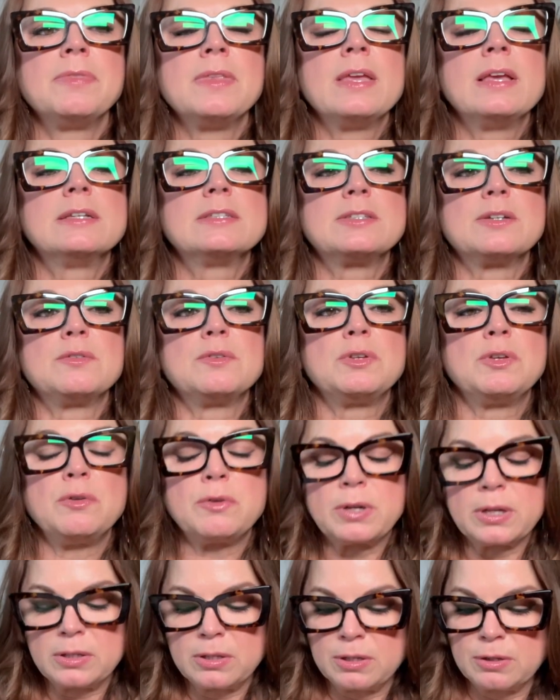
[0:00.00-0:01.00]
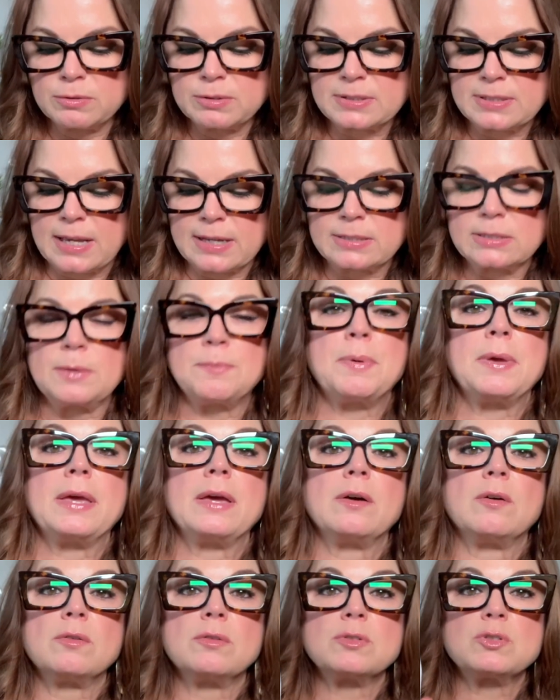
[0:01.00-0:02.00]
So you can use Sex
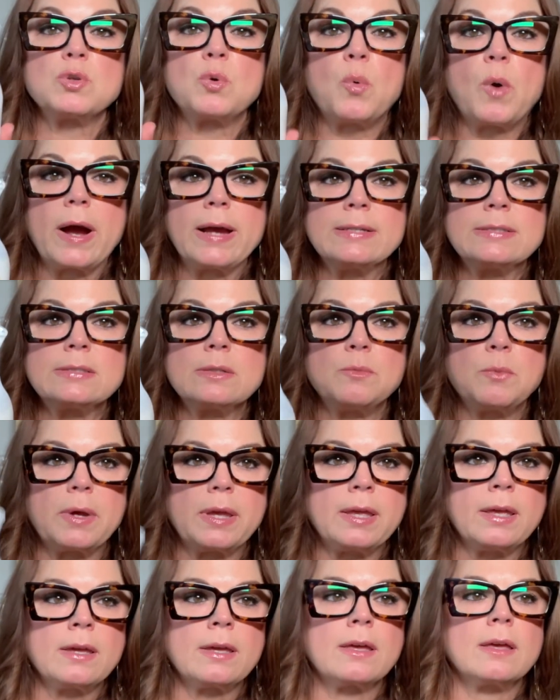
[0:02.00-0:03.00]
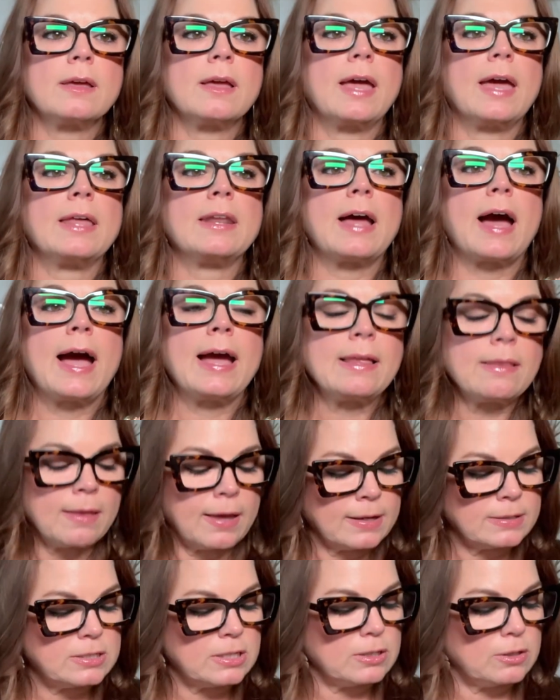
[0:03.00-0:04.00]
Appeal twice a week, and I
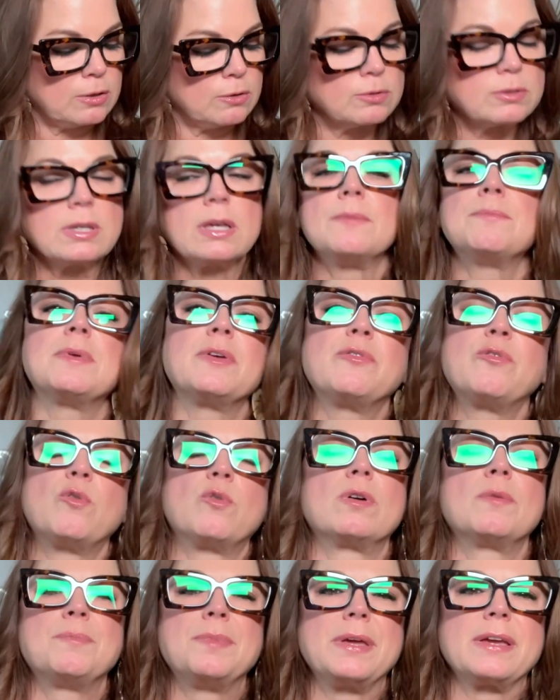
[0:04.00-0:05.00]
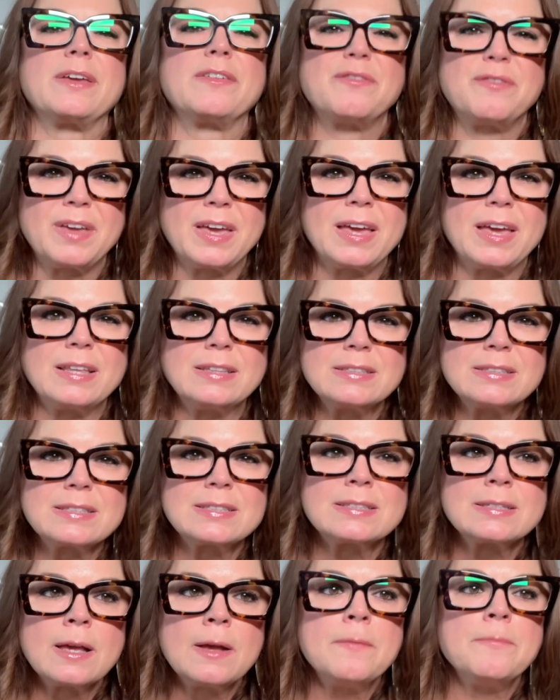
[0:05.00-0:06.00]
like to use it before big
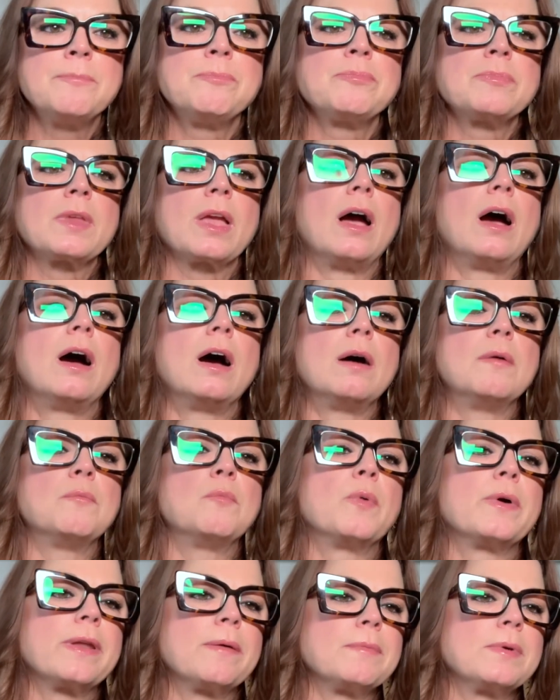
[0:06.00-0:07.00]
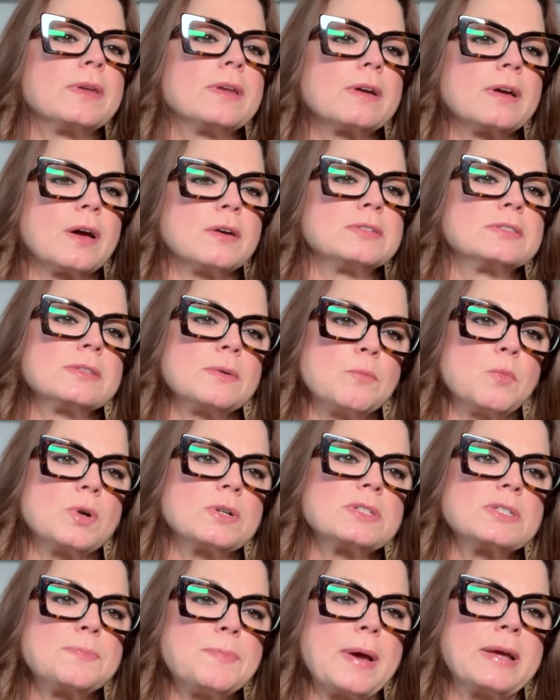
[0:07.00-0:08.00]
events, when I'm gonna go somewhere
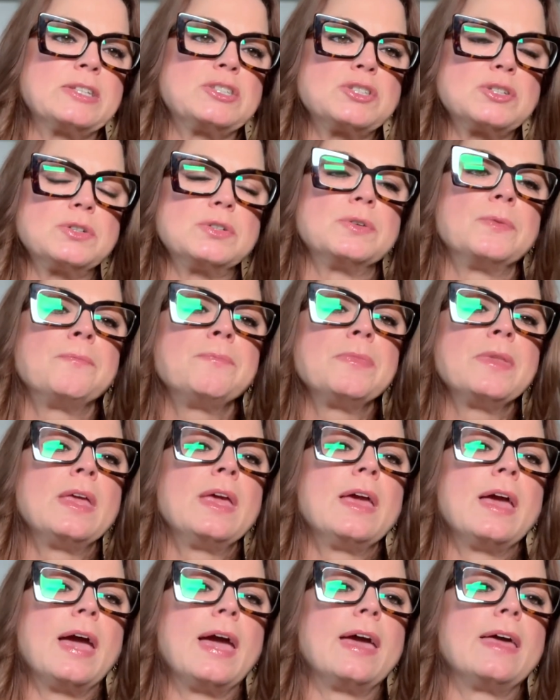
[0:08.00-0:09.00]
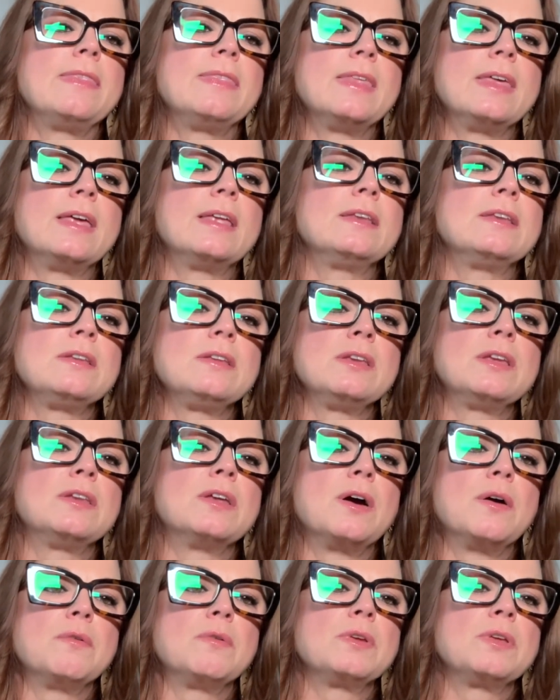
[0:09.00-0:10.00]
special, and then,
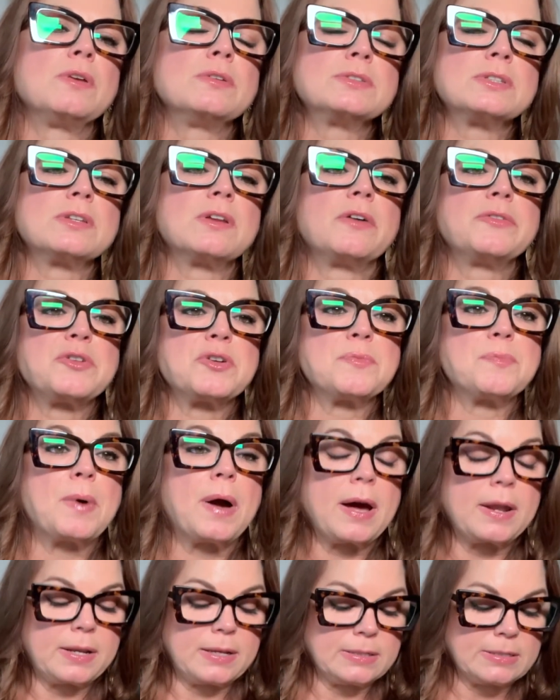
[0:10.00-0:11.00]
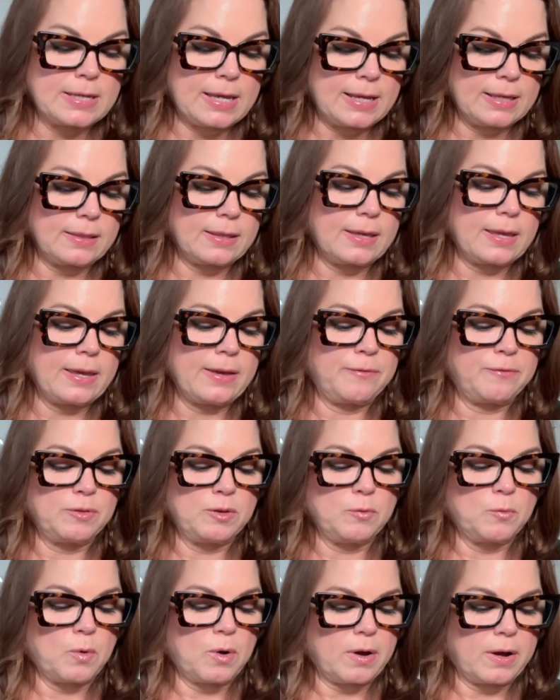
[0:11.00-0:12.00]
use it on your body daily if
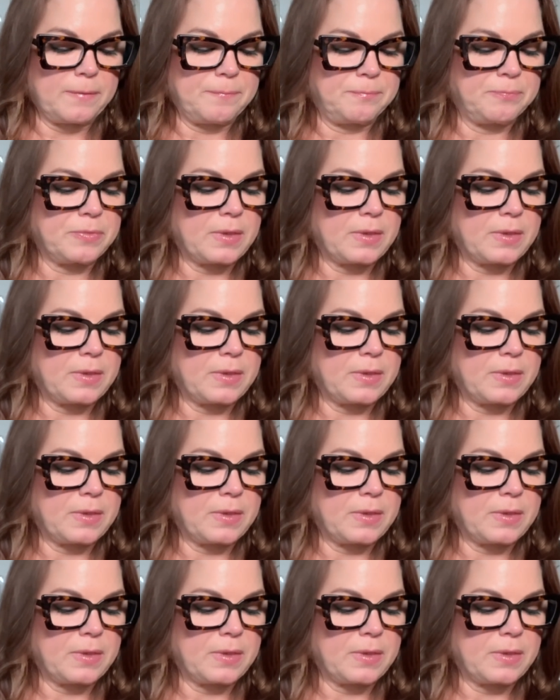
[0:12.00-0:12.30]
you want.